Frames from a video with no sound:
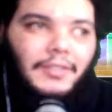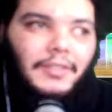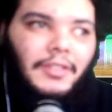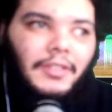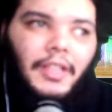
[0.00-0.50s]

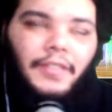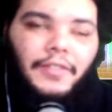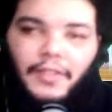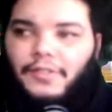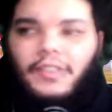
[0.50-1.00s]

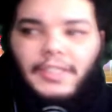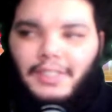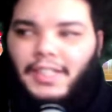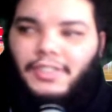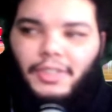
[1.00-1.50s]
If you could see
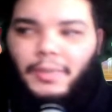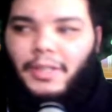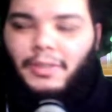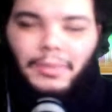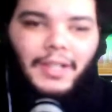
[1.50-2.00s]
Andre Curbelo
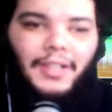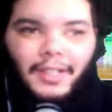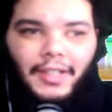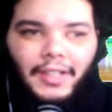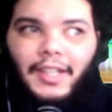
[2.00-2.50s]
play,
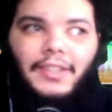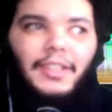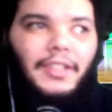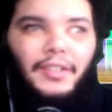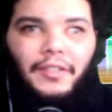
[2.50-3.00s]
he
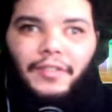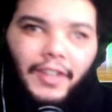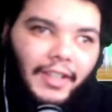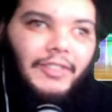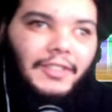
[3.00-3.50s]
love
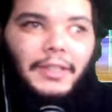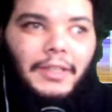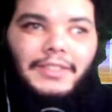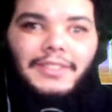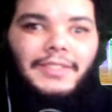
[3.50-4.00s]
fans because